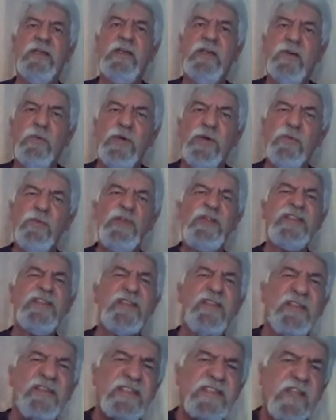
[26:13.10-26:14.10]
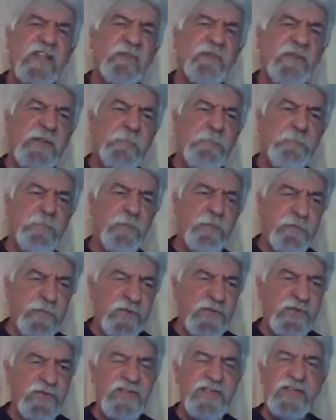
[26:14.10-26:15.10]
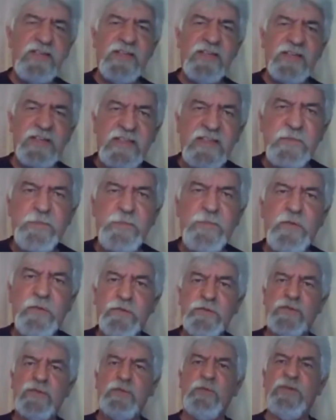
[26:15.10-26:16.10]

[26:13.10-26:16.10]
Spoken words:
When we see ourselves imperfect, you see us as perfect.